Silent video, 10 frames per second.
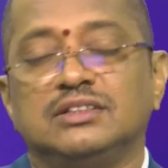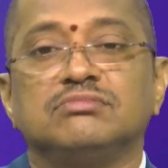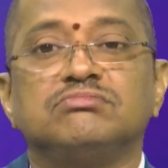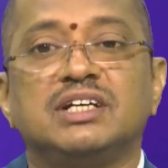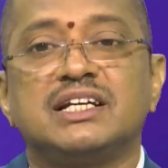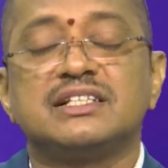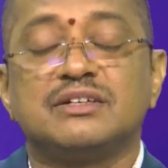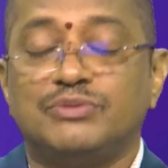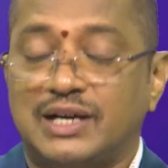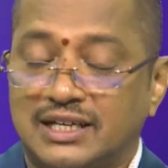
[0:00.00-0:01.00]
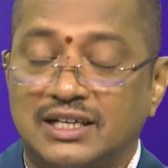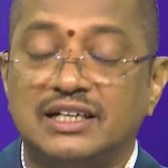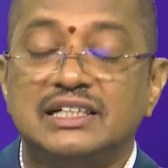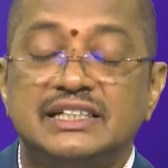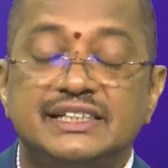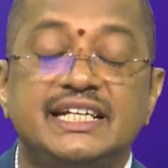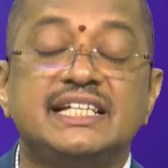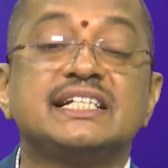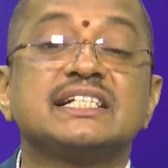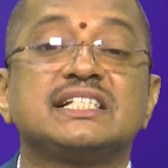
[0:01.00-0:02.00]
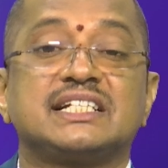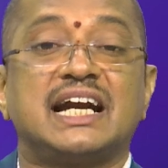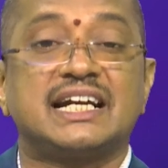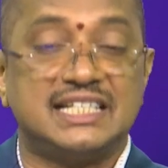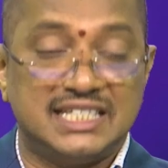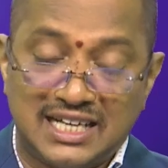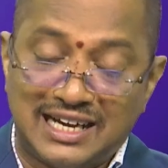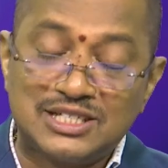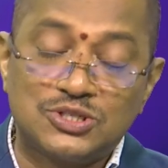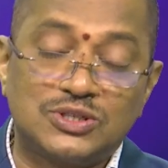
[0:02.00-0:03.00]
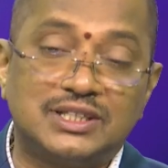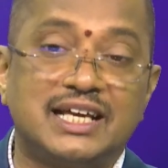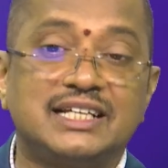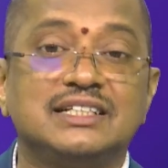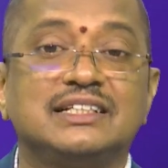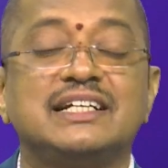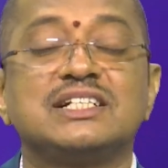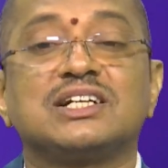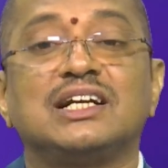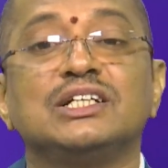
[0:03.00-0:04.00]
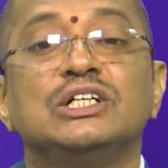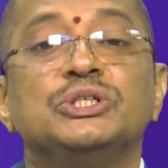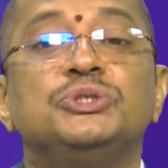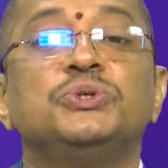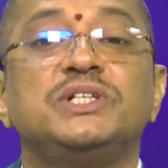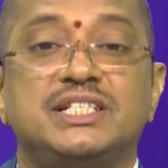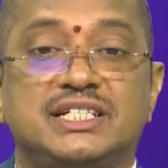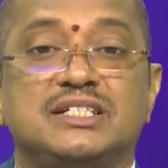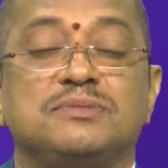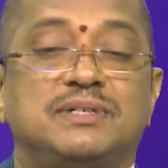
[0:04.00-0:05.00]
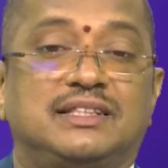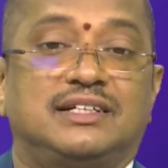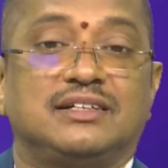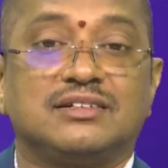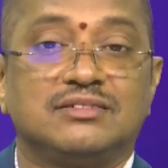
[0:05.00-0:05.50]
there is a one teaching strategy also there, that is called heuristic method